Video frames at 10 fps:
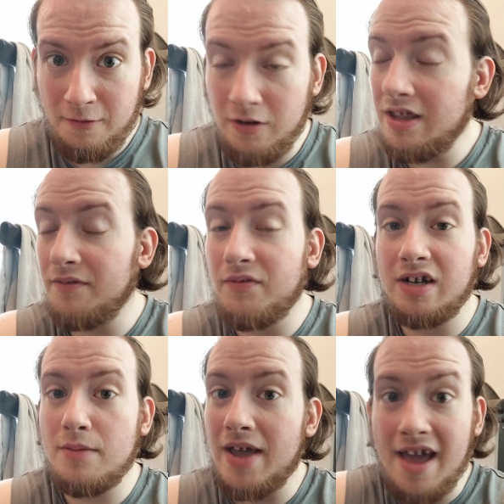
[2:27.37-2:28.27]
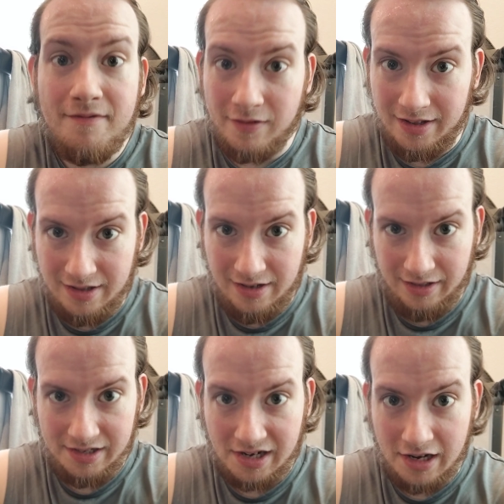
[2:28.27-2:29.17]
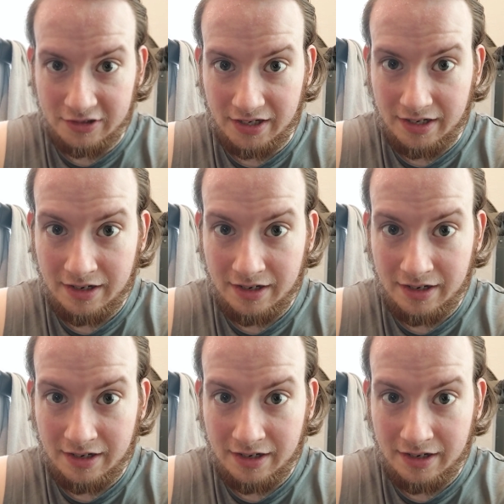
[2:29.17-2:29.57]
Who do you think fucks up everything in this country?